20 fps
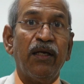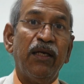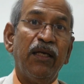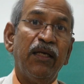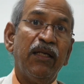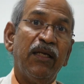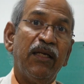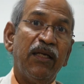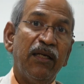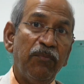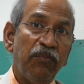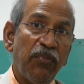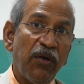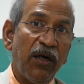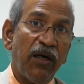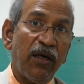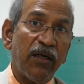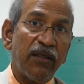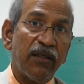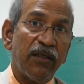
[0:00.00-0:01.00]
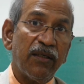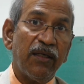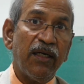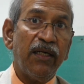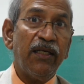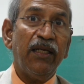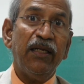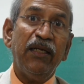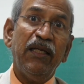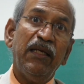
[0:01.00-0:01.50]
a hearing implant,
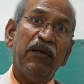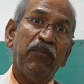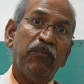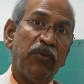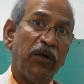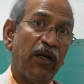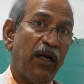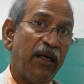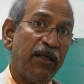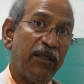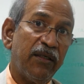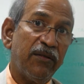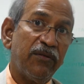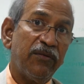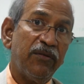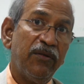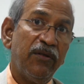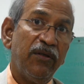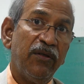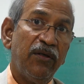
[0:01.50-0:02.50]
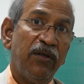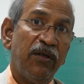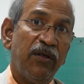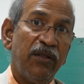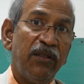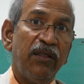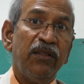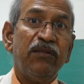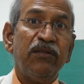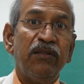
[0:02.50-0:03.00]
and any implant,
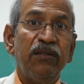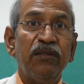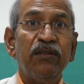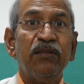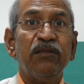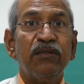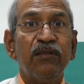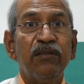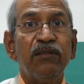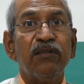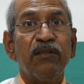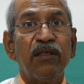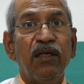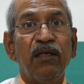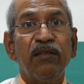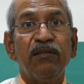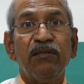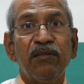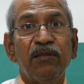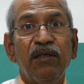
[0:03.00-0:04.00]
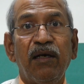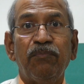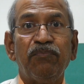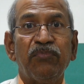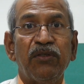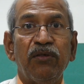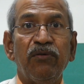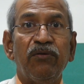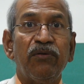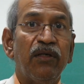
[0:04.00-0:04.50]
this is
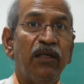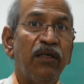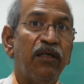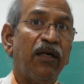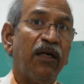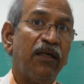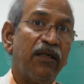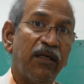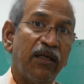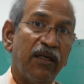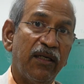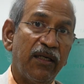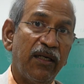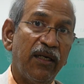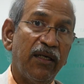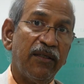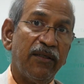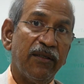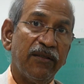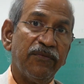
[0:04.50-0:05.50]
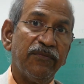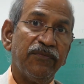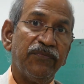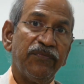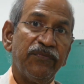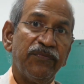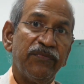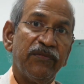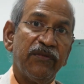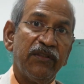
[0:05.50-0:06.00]
absolutely contraindicated.
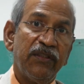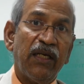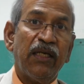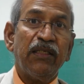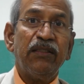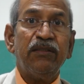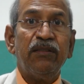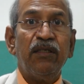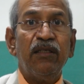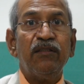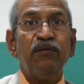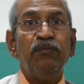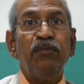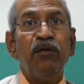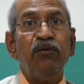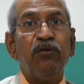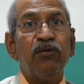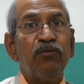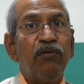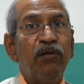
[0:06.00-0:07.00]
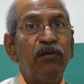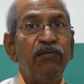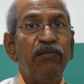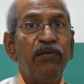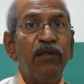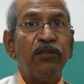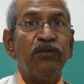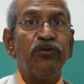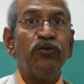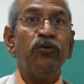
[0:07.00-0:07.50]
Youngsters below twelve
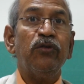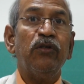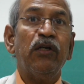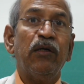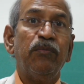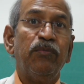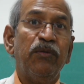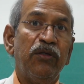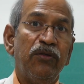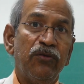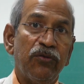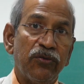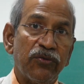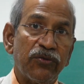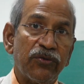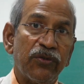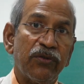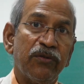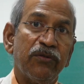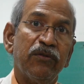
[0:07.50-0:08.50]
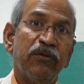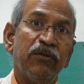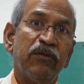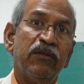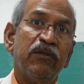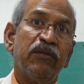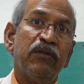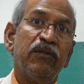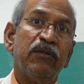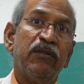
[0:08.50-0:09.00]
years should not be used.
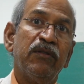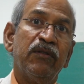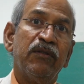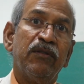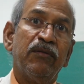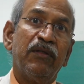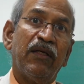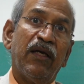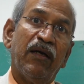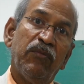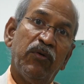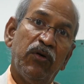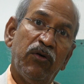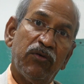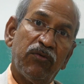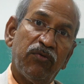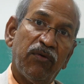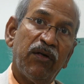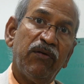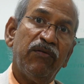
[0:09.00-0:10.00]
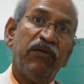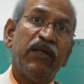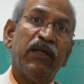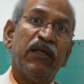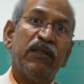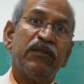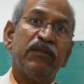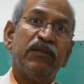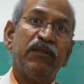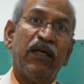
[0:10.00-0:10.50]
Above twelve
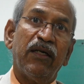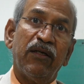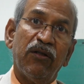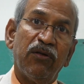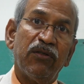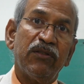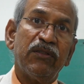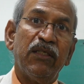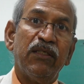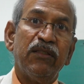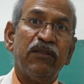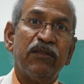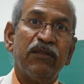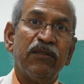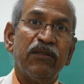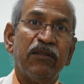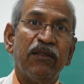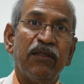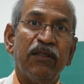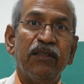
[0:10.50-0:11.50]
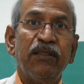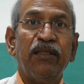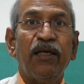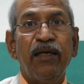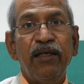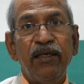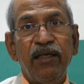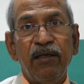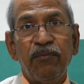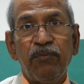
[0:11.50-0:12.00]
years, adolescents is the
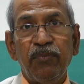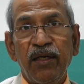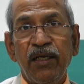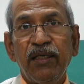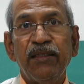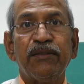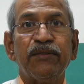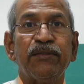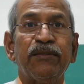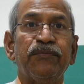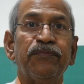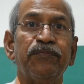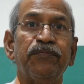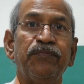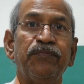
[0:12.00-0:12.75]
ideal place.